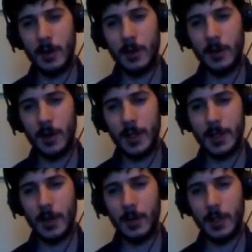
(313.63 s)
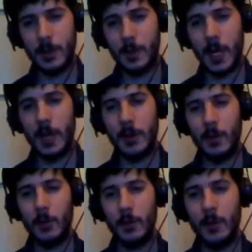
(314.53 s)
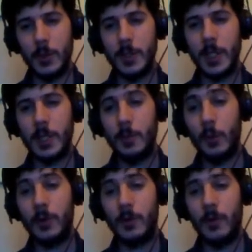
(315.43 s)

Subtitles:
I think that's how they term it, that was exported